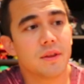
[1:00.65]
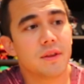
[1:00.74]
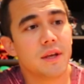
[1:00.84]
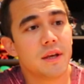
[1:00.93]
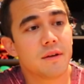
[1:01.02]

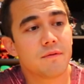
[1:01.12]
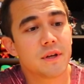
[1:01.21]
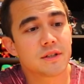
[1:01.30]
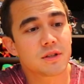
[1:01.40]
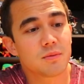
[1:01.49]
The
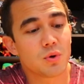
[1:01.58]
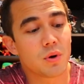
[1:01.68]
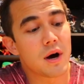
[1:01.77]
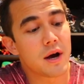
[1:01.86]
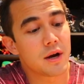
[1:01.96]

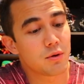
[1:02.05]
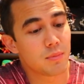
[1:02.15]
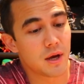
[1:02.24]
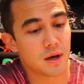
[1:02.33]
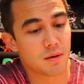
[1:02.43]
Invincible Iron
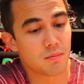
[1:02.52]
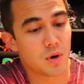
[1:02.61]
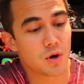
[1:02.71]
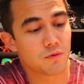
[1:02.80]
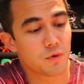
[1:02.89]
Man,
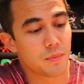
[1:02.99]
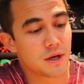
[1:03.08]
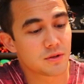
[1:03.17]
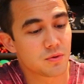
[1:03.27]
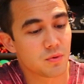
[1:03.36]
Marvel
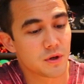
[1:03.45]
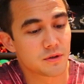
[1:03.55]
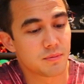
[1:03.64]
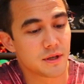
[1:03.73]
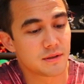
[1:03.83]

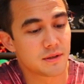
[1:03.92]
Masterworks by